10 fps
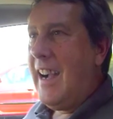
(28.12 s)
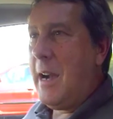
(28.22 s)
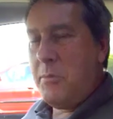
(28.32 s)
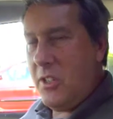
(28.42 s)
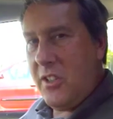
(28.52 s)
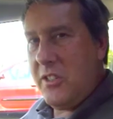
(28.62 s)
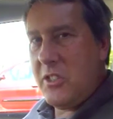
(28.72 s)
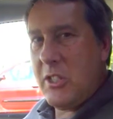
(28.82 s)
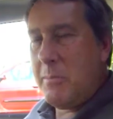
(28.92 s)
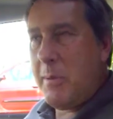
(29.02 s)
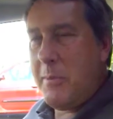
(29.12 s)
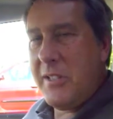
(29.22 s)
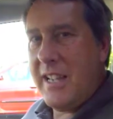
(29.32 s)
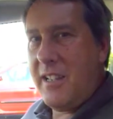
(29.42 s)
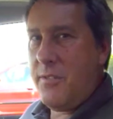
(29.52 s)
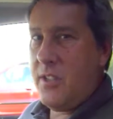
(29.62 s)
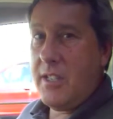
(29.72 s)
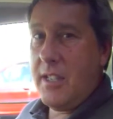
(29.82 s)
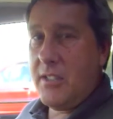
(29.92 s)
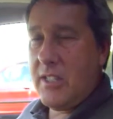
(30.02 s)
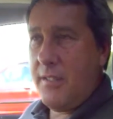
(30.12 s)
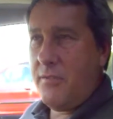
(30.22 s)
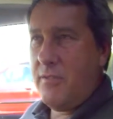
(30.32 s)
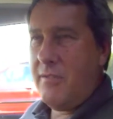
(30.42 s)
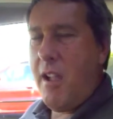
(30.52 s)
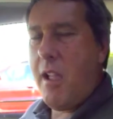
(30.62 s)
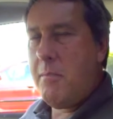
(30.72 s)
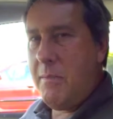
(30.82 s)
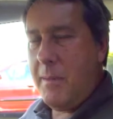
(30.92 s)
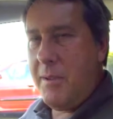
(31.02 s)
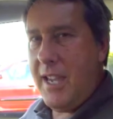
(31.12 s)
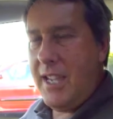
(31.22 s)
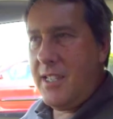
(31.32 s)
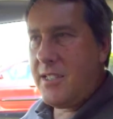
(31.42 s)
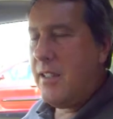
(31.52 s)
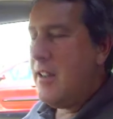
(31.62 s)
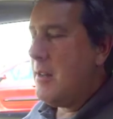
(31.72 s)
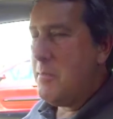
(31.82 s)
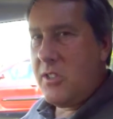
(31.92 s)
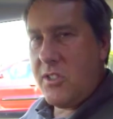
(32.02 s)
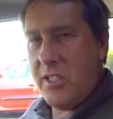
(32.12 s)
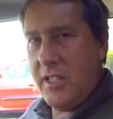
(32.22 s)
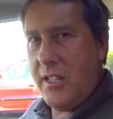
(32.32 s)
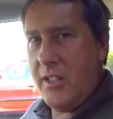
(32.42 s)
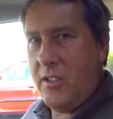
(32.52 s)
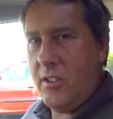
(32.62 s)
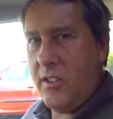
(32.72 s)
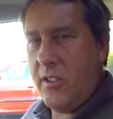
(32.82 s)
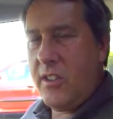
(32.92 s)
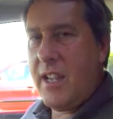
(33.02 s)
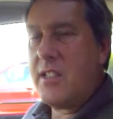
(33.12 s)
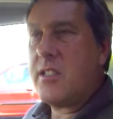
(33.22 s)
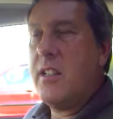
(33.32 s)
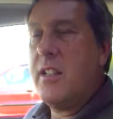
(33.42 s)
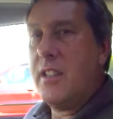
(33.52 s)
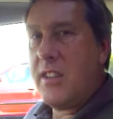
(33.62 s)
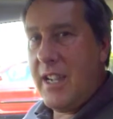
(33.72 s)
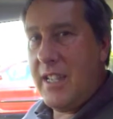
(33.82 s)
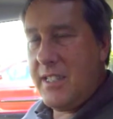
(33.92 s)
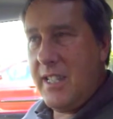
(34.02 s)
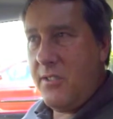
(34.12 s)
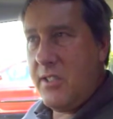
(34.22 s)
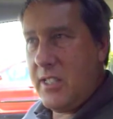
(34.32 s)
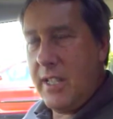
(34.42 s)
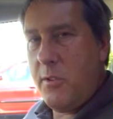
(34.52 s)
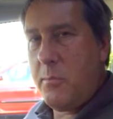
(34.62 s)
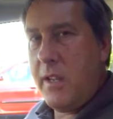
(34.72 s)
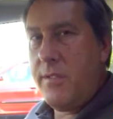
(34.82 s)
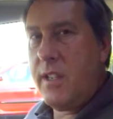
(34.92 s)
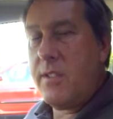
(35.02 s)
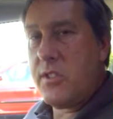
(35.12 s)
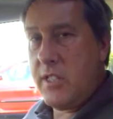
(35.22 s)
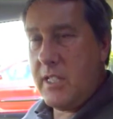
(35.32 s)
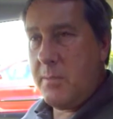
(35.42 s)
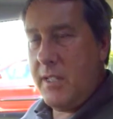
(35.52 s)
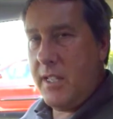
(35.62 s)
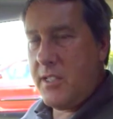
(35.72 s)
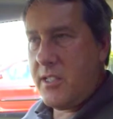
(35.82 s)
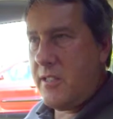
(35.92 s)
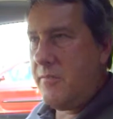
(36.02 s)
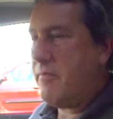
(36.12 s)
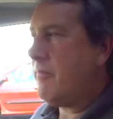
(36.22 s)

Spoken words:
I'm not going to jump up and down if they take 7, maybe 8, but certainly no longer than that. The idea is to give a briefing of 6 minutes.